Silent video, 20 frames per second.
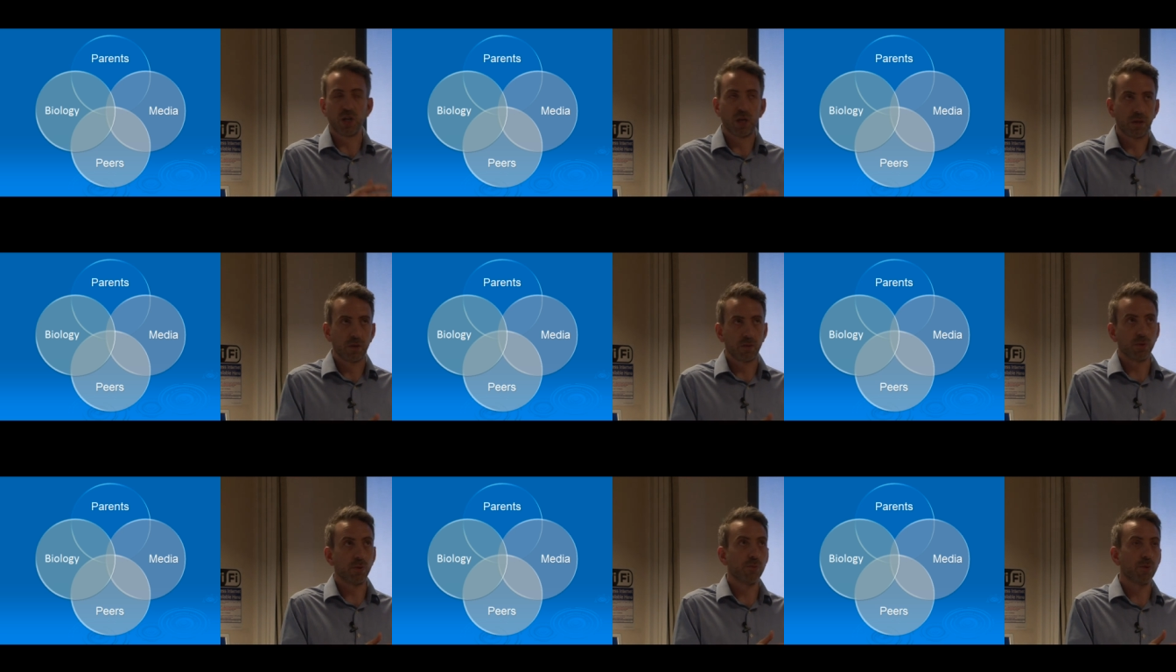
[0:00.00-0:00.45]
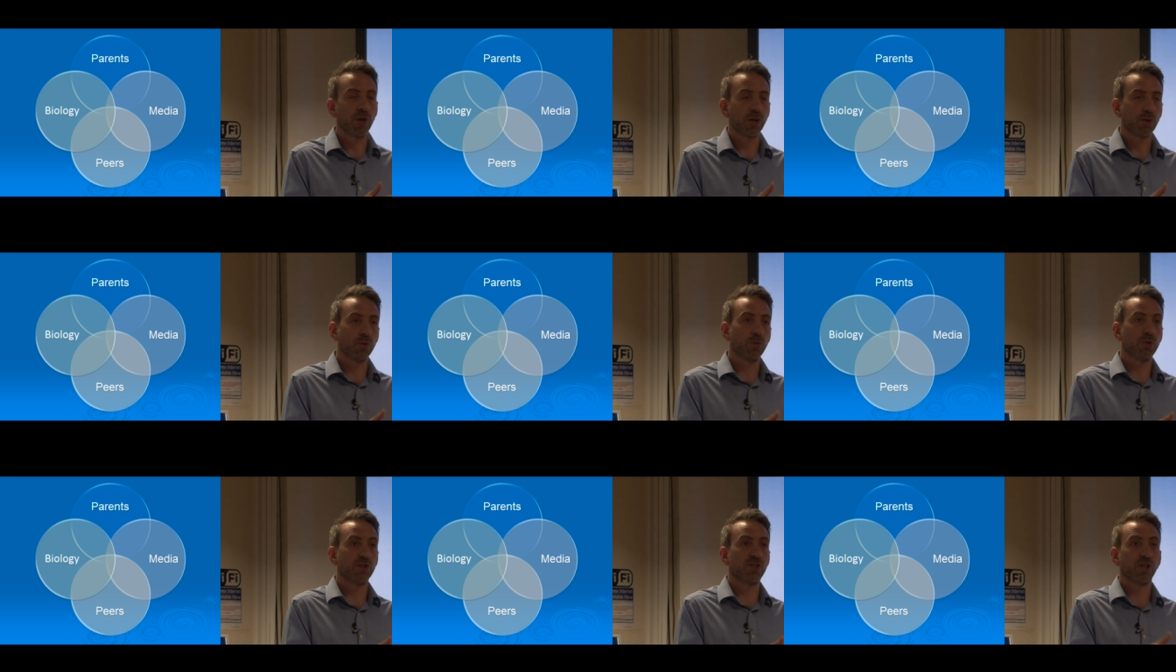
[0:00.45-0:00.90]
what we might call
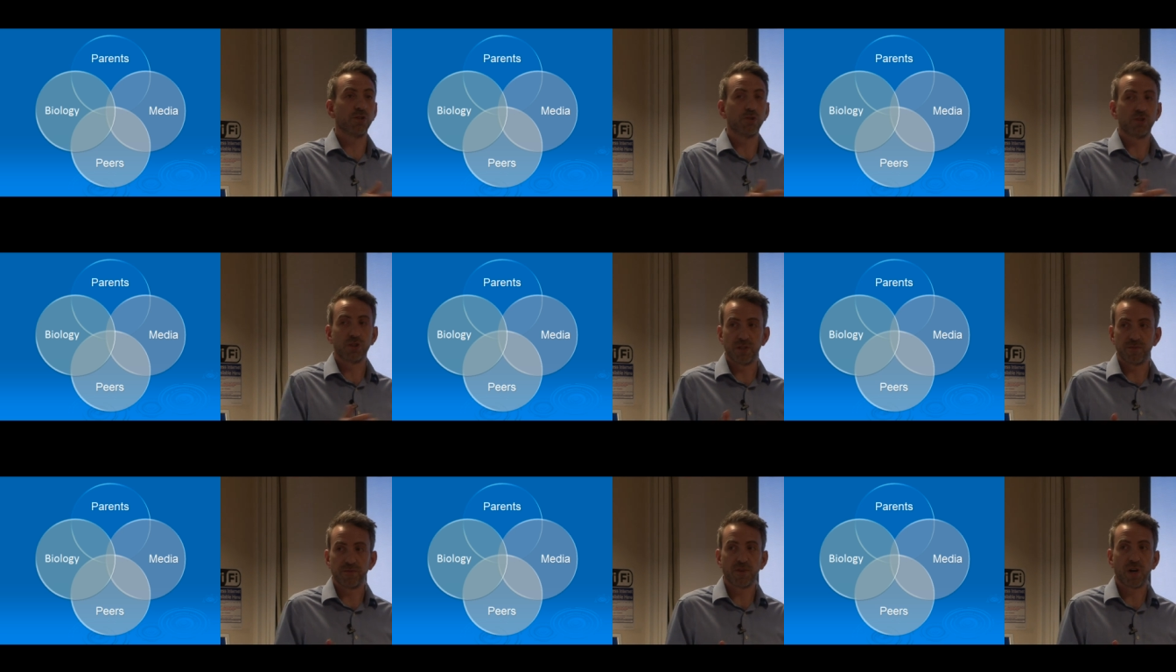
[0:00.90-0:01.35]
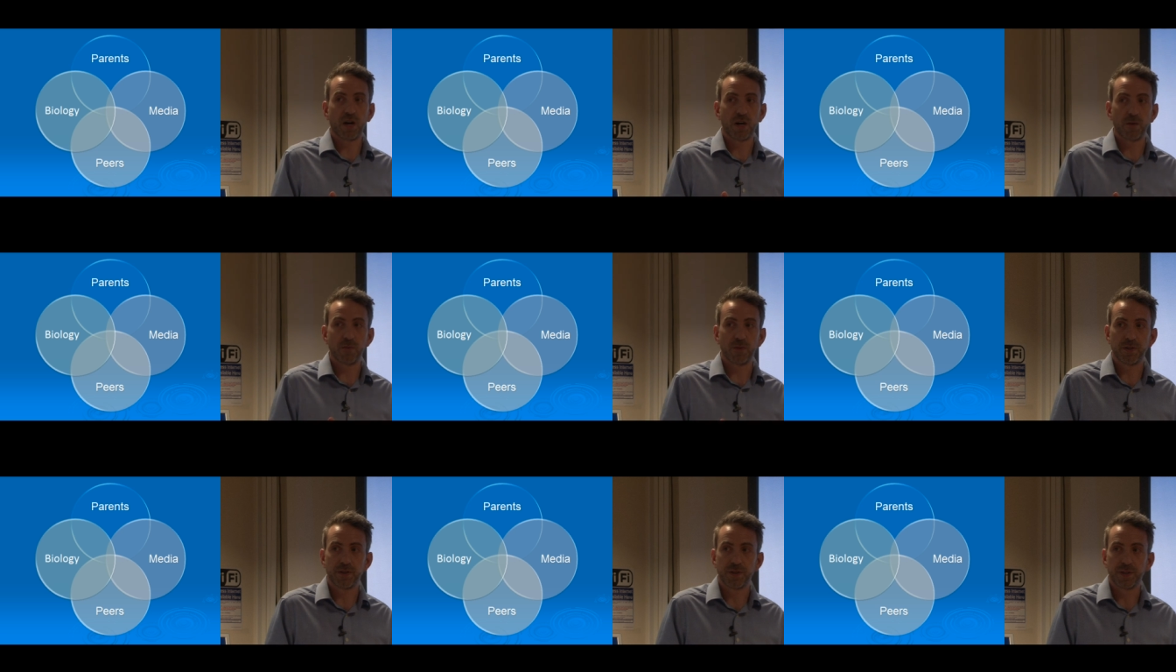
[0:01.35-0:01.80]
the social
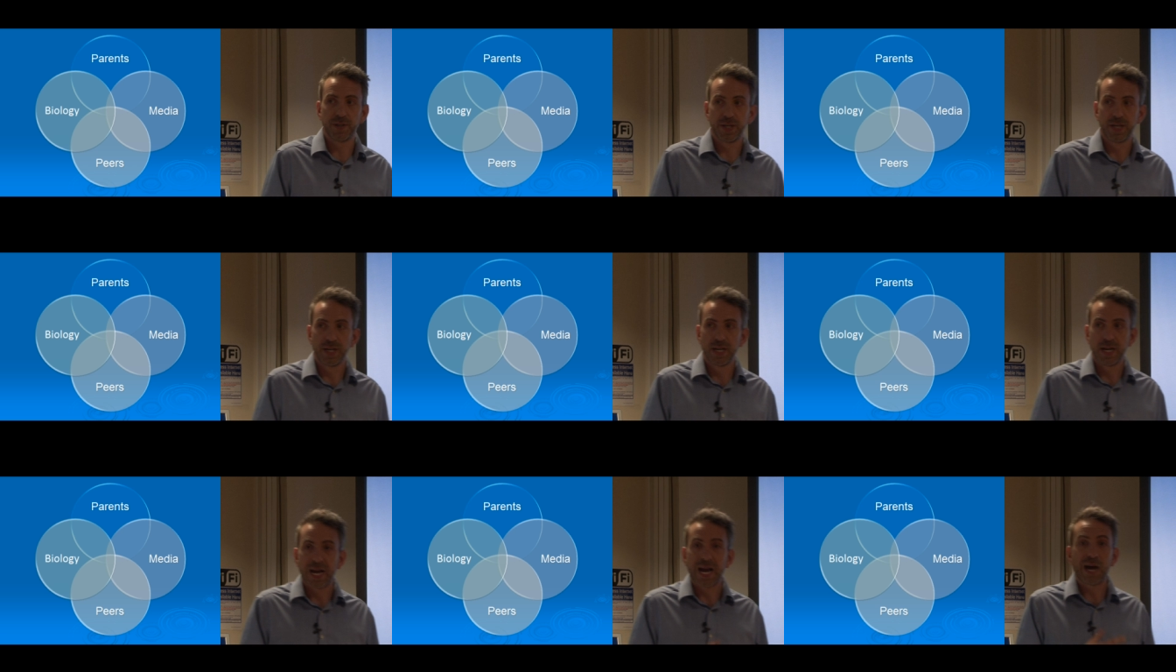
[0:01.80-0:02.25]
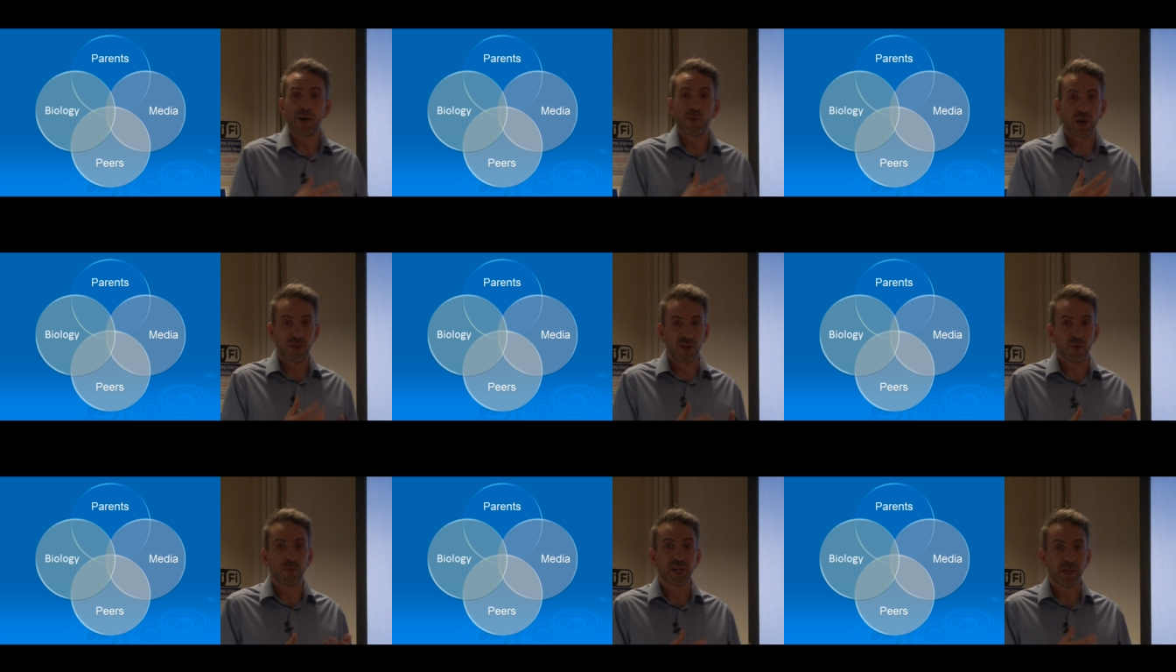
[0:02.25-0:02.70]
environment, how
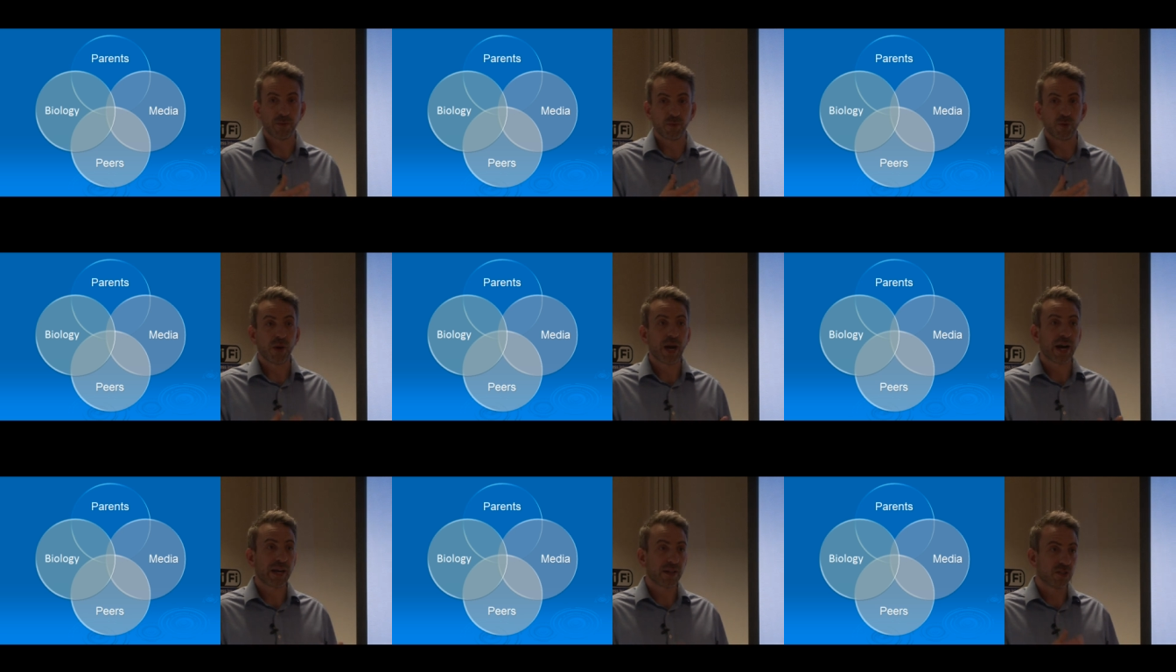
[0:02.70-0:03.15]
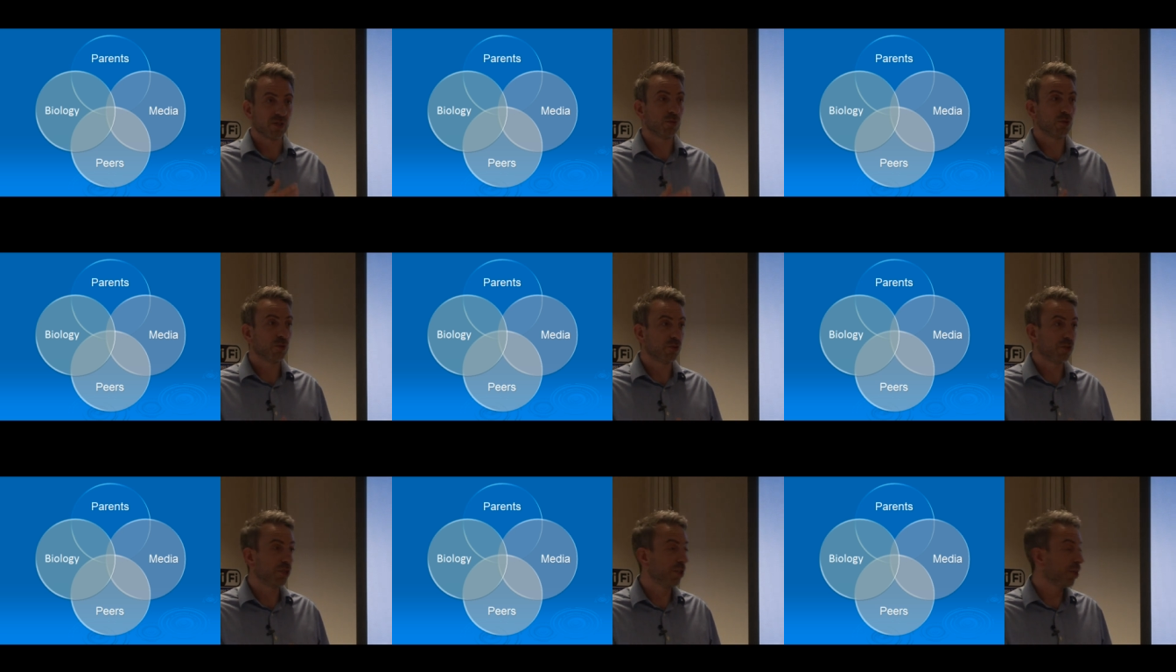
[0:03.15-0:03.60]
other people act
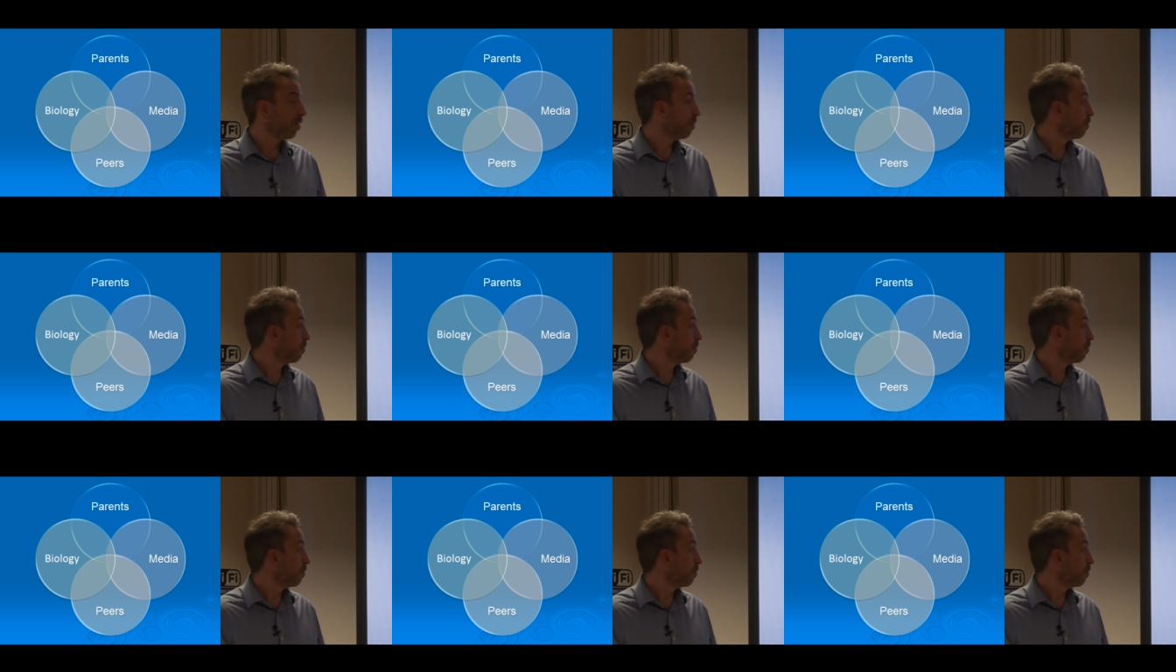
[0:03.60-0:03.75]
towards you.